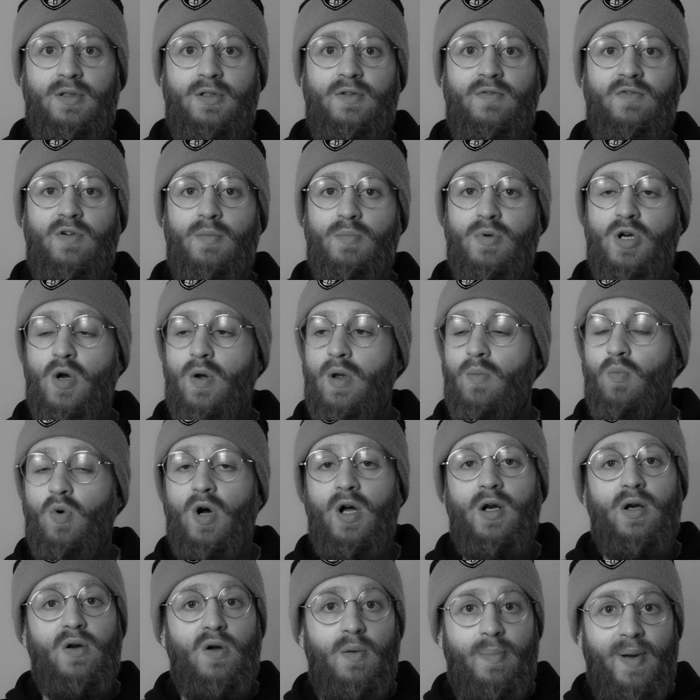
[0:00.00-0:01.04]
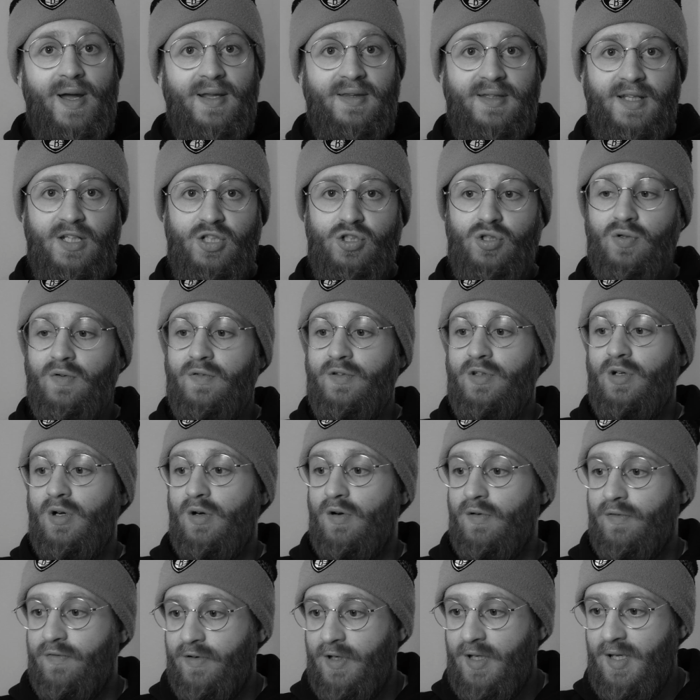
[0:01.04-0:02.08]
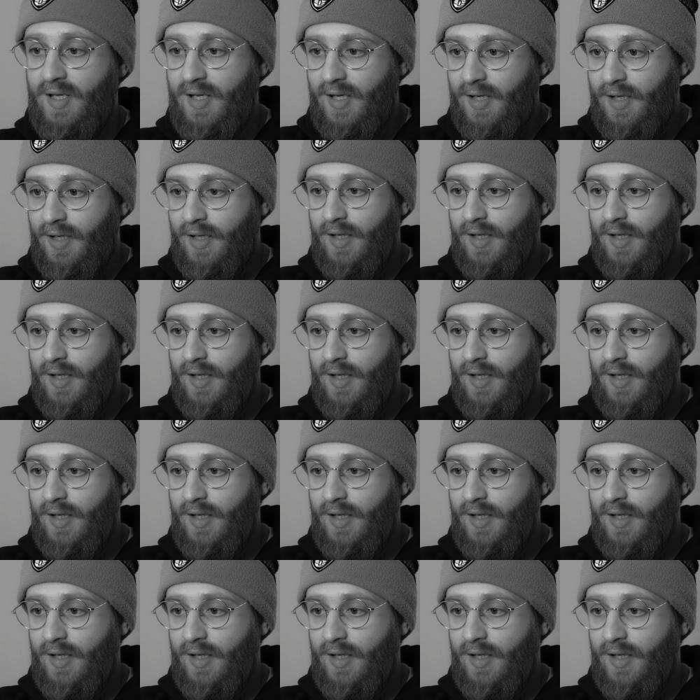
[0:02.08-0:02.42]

From knowing what I know about digital photography,